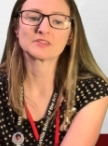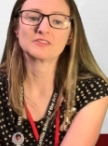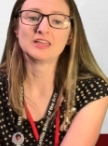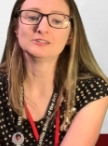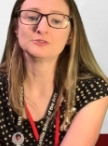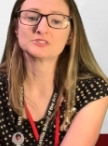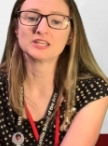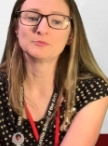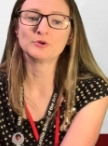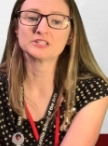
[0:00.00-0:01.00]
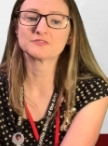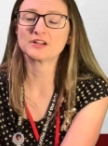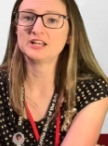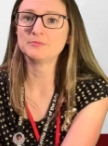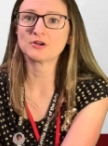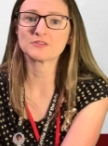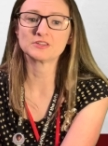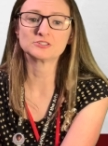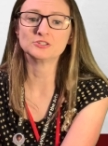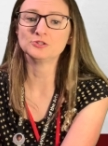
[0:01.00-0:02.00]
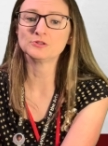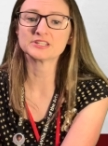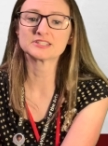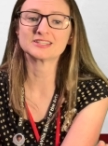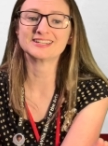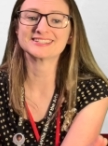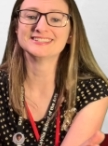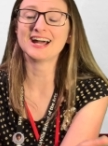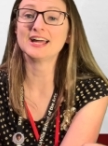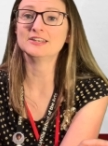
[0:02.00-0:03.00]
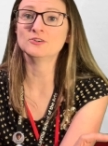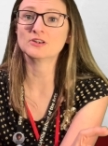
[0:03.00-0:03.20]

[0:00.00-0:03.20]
They lose 10 points for any part of the to-do list that is not